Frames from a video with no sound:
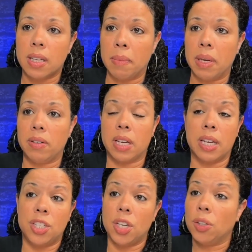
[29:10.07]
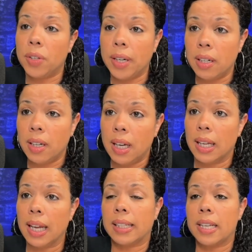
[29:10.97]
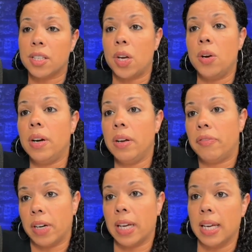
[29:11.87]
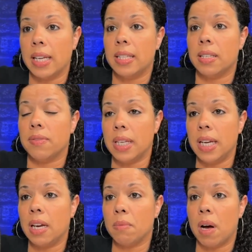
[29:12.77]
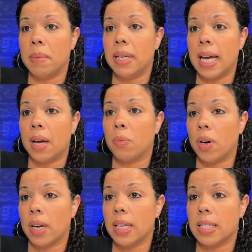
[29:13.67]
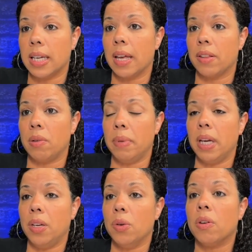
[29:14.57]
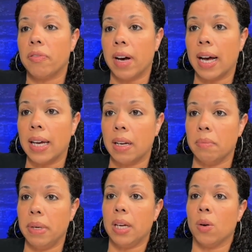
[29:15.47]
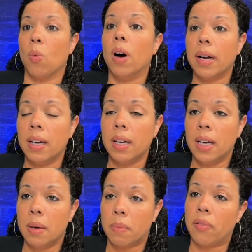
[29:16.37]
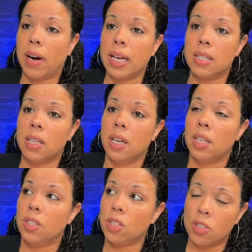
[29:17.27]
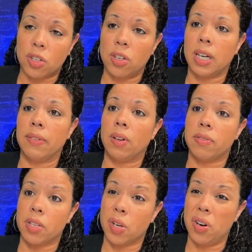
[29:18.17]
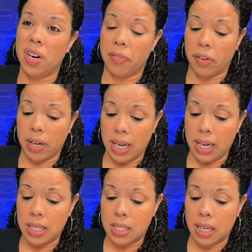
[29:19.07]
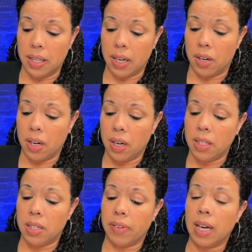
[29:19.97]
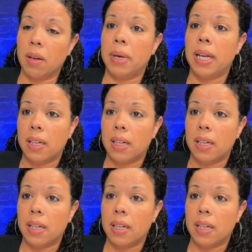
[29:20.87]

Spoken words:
I mean, to children, like the security for kids of seeing mom and dad working together, being unified and being one, provides just a certain level of security for kids and their development.